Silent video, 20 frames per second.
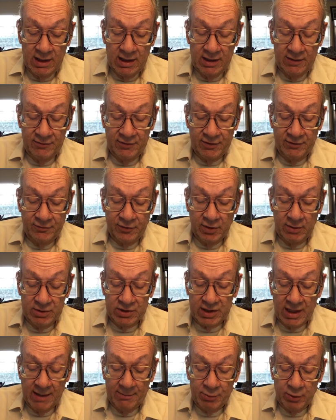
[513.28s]
If the firm
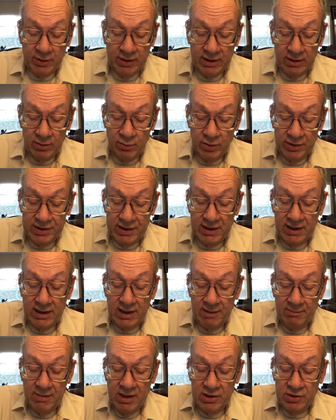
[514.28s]
is operating within
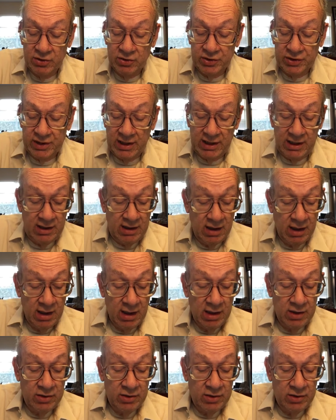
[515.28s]
a major city,